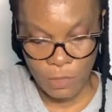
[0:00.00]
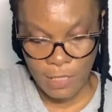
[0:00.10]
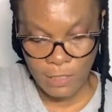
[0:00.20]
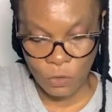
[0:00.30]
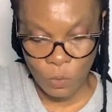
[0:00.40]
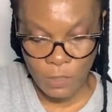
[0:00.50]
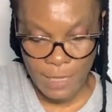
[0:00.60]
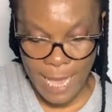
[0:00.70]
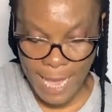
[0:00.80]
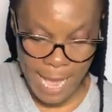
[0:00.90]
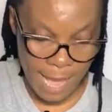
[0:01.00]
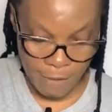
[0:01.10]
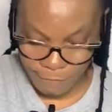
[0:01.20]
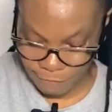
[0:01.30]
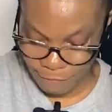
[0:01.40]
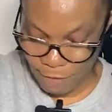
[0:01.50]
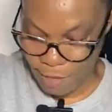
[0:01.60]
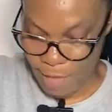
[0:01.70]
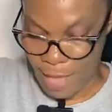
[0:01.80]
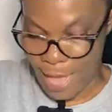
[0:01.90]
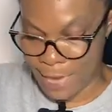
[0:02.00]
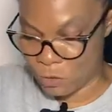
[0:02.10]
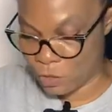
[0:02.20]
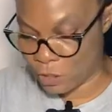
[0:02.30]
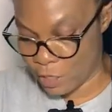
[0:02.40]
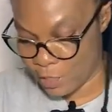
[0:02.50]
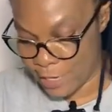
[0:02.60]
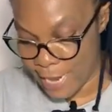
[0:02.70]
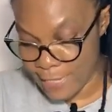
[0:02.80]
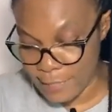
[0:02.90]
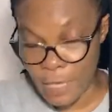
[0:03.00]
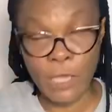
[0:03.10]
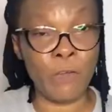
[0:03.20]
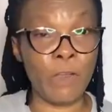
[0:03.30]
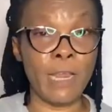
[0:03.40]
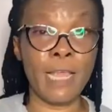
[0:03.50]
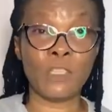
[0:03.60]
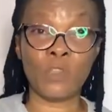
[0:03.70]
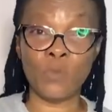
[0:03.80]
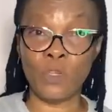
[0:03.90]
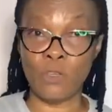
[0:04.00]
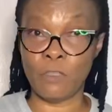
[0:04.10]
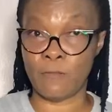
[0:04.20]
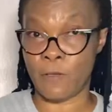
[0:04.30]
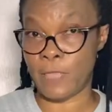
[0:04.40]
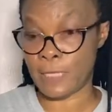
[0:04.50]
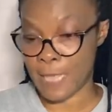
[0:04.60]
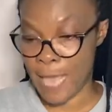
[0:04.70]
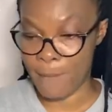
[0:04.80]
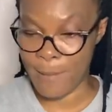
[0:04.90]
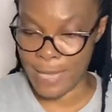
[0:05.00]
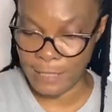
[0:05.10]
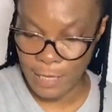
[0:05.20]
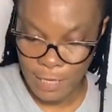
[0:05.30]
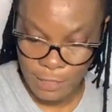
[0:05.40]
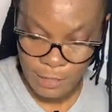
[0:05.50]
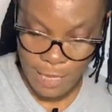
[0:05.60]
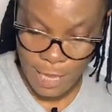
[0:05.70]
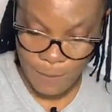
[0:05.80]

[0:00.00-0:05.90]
This is what I have. And the next ingredient you will use for this hair mask is